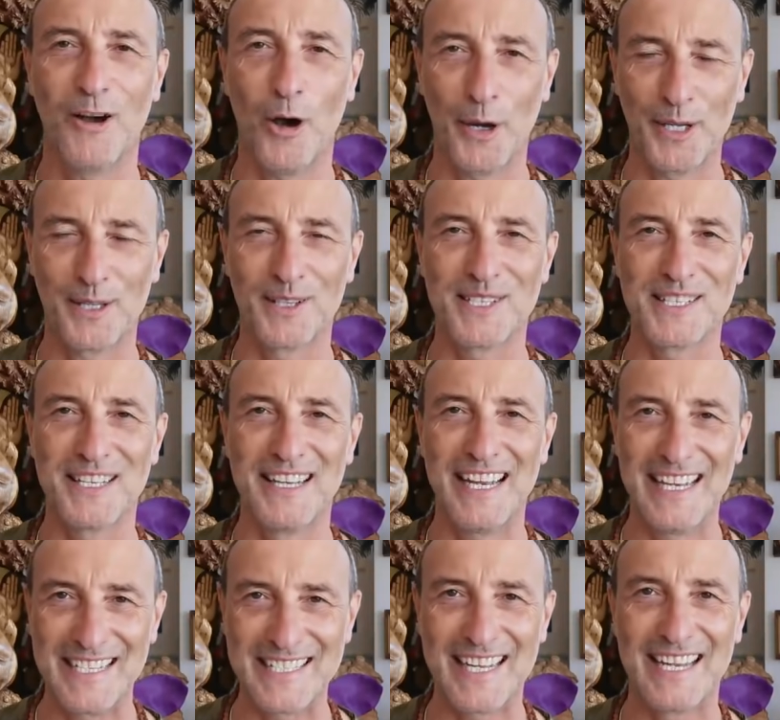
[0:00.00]
oils and
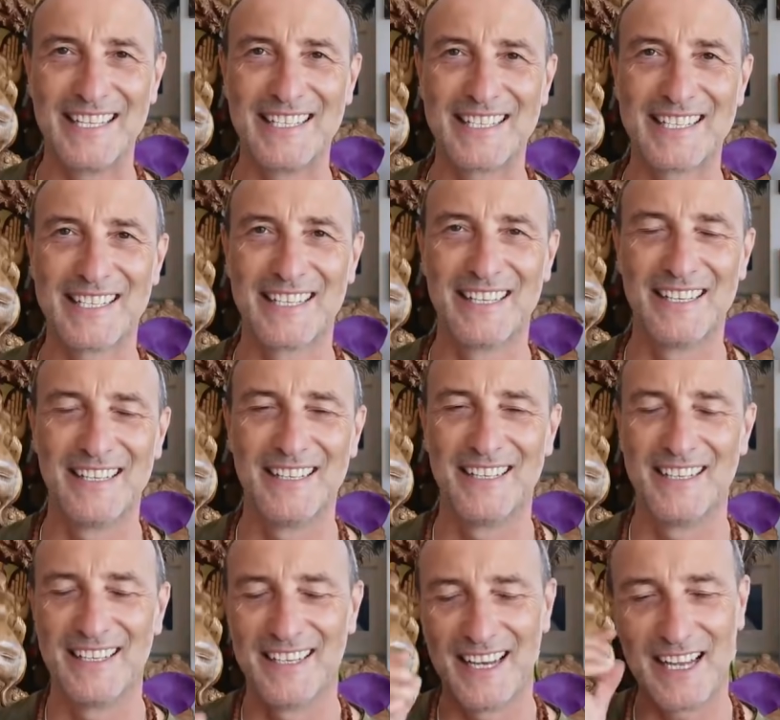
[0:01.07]
incense
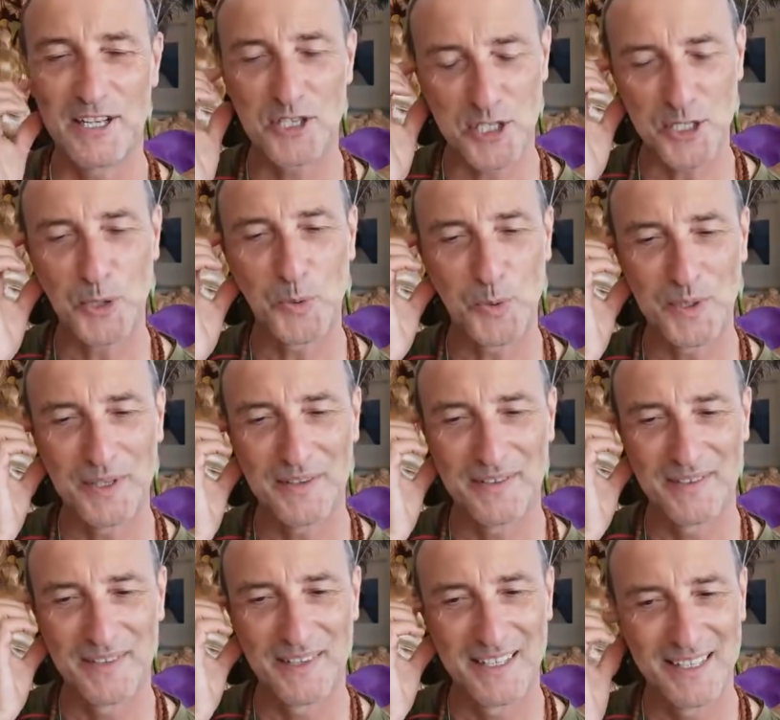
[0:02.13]
and soon
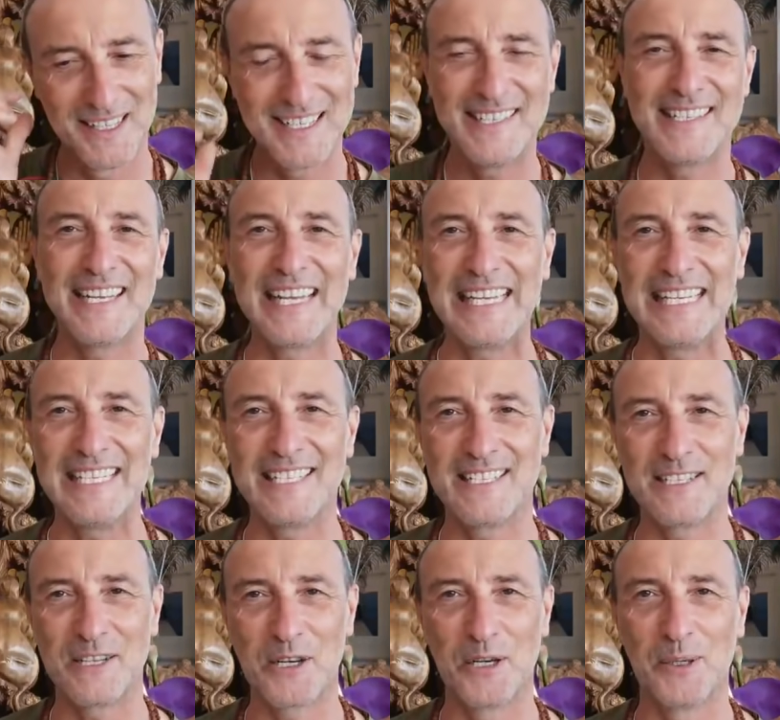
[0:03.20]

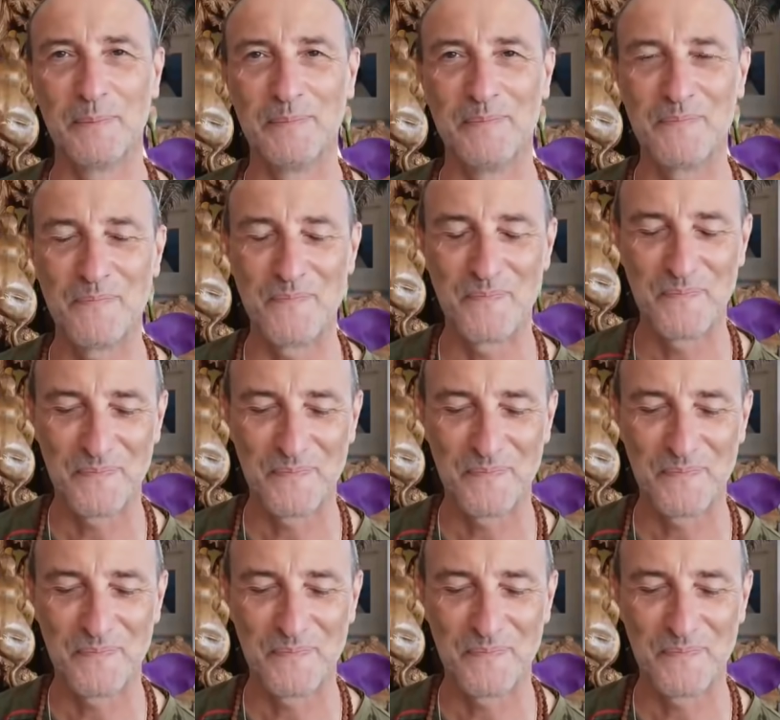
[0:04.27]
teas to come.